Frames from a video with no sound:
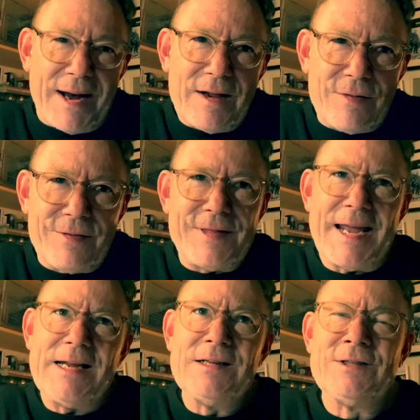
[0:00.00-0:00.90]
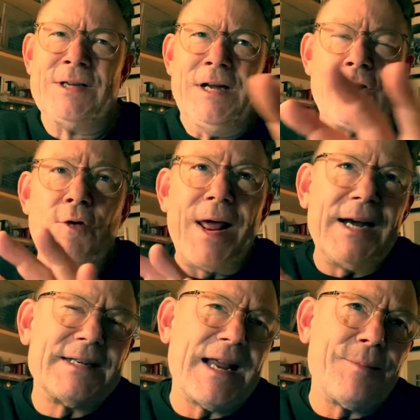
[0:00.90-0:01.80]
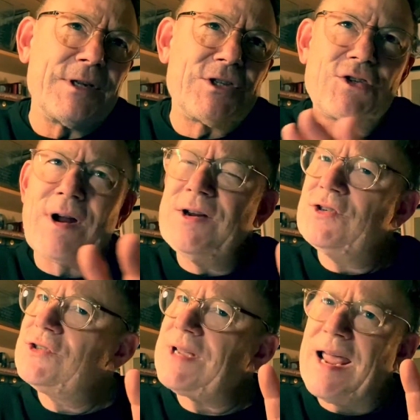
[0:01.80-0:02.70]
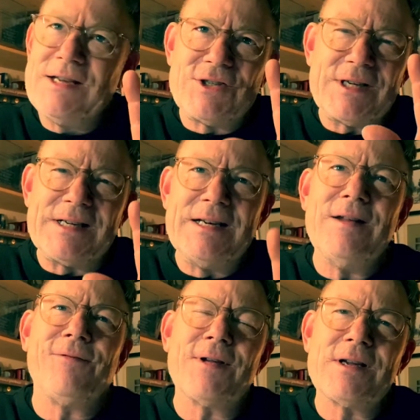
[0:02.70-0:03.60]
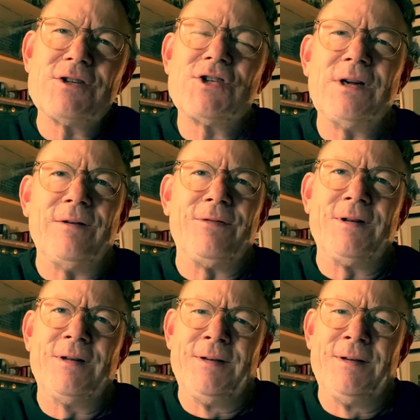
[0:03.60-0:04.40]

things, greater demonstrations, a significant shift